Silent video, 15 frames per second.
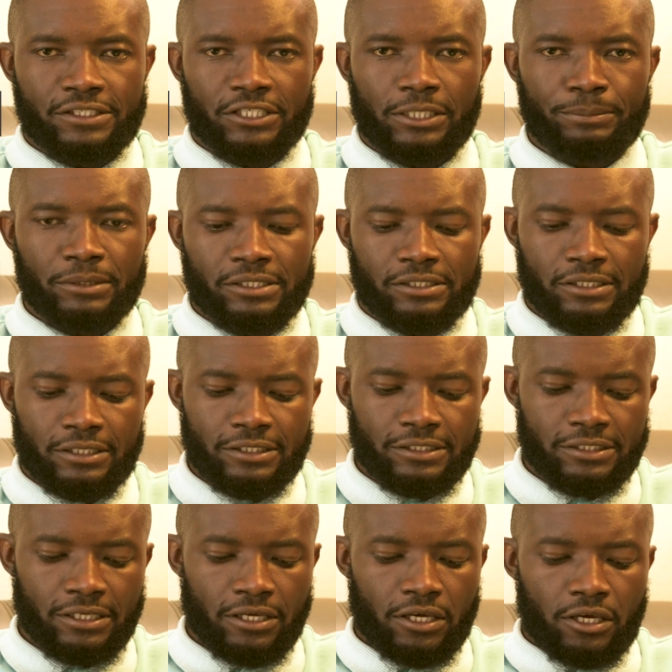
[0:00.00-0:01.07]
scripture
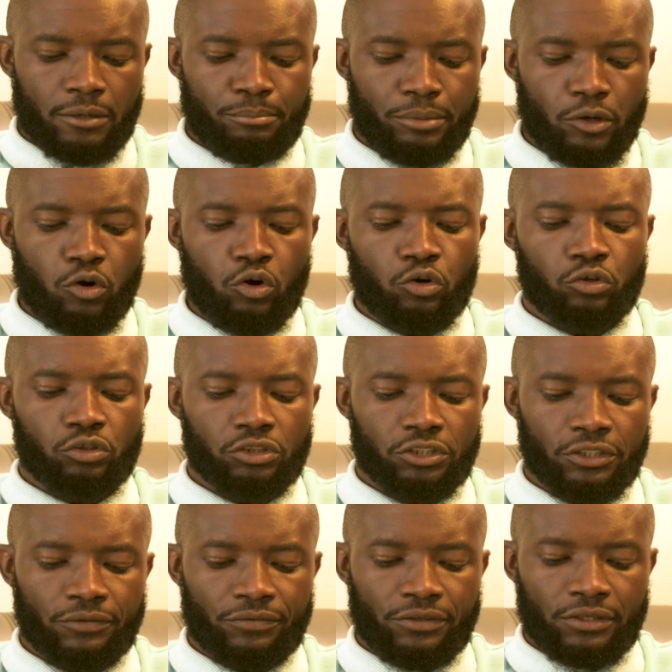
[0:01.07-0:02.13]
says, "Behold,
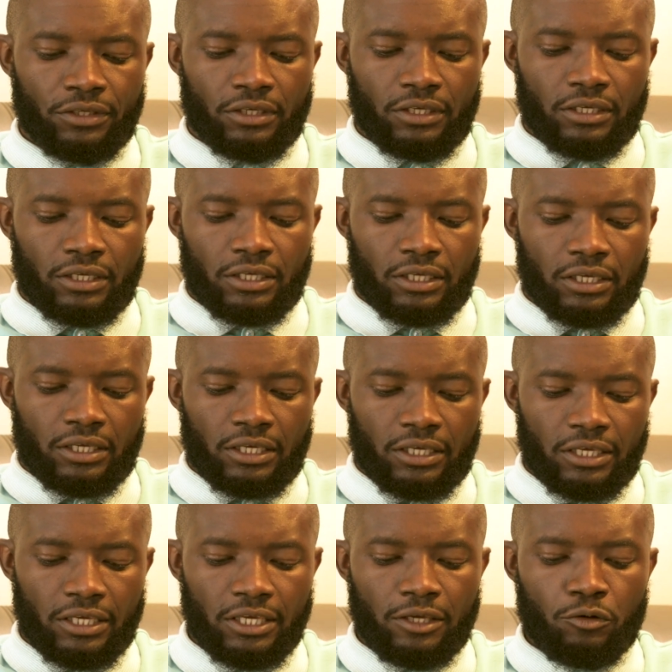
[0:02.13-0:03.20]

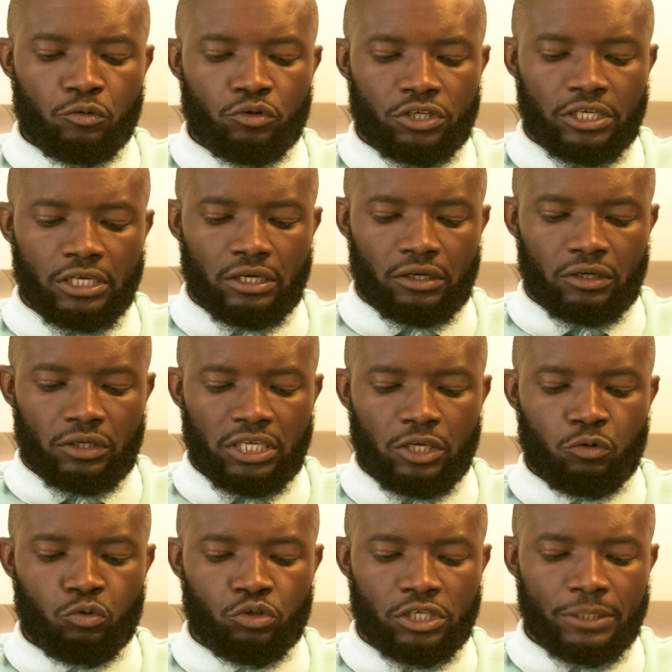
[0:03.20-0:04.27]
he who
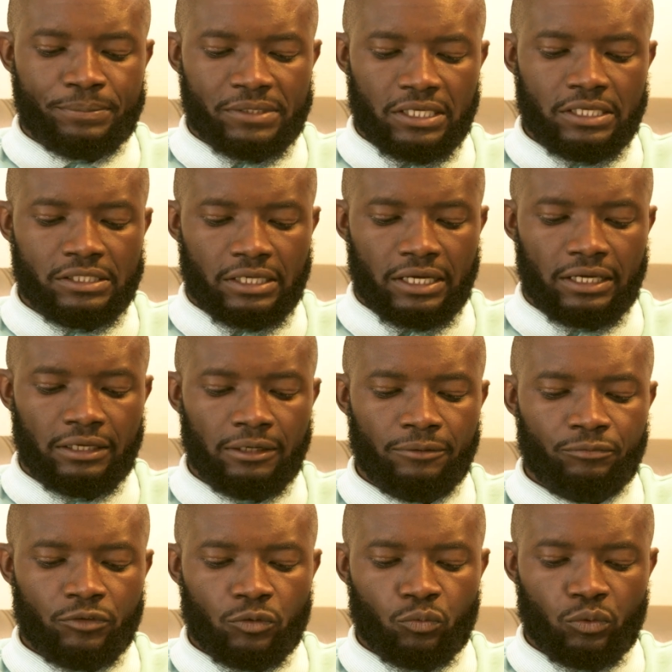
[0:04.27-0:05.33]
keeps Israel
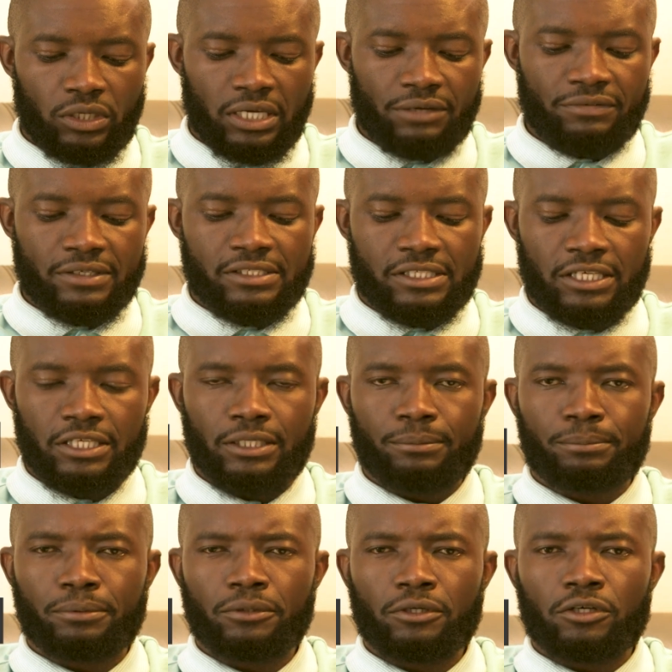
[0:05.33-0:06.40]
will never sleep
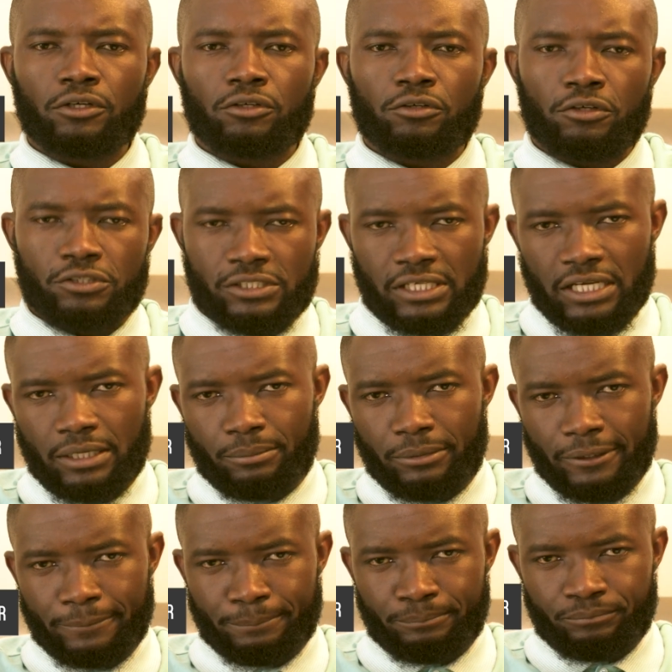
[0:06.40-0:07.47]
nor
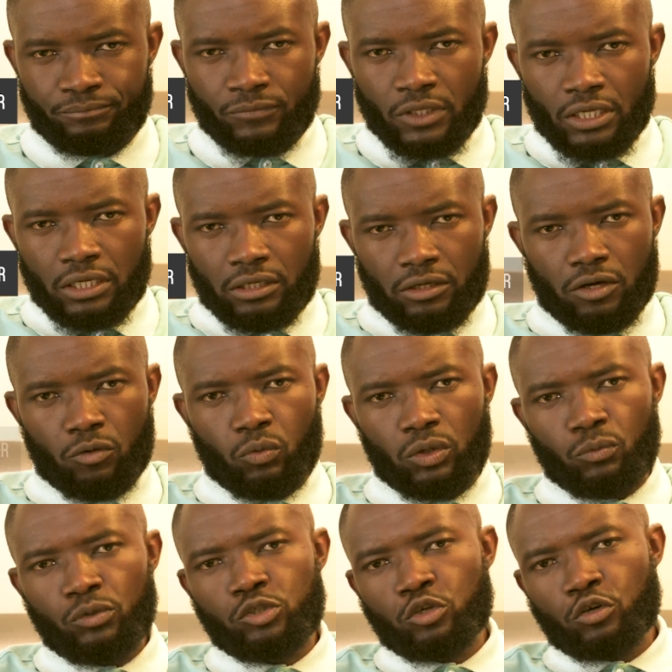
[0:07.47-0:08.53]
slumber." Now, when
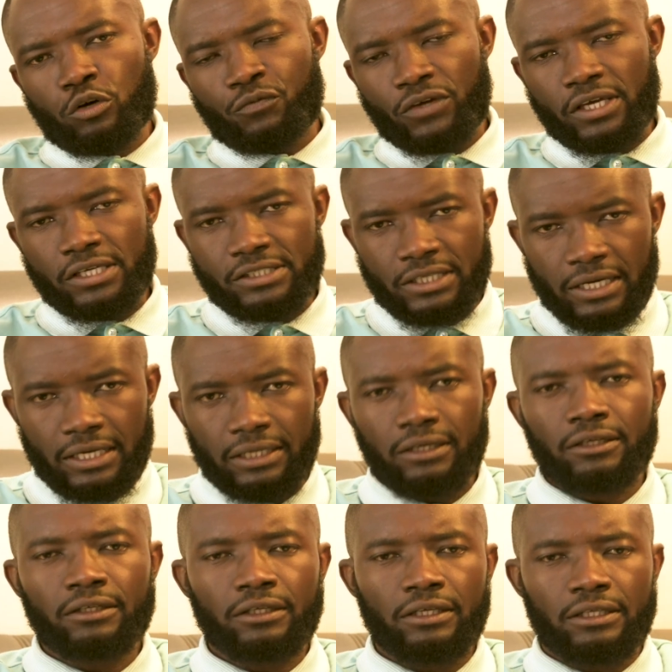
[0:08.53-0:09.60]
we talk of
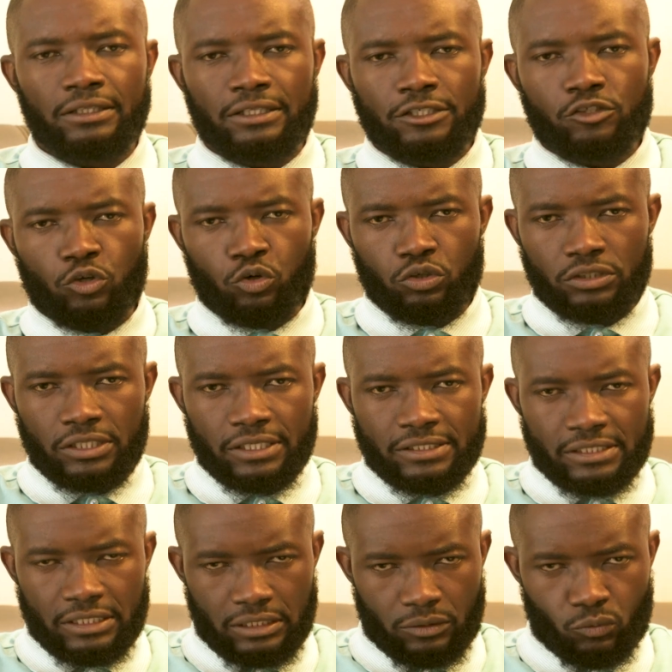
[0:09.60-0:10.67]
Israel in this
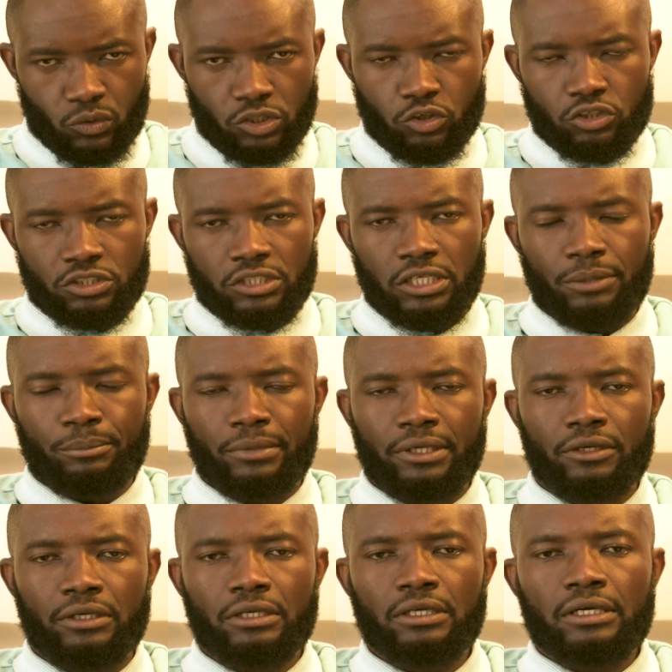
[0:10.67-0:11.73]
context, we don't really
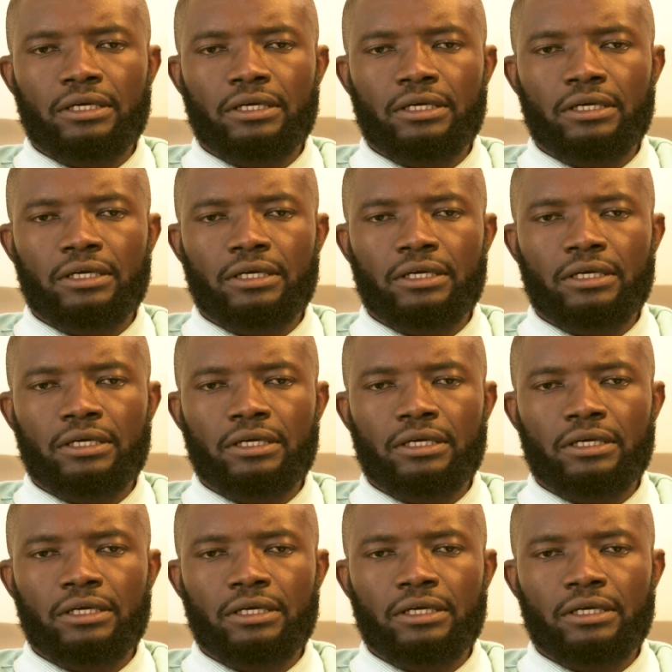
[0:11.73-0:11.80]
mean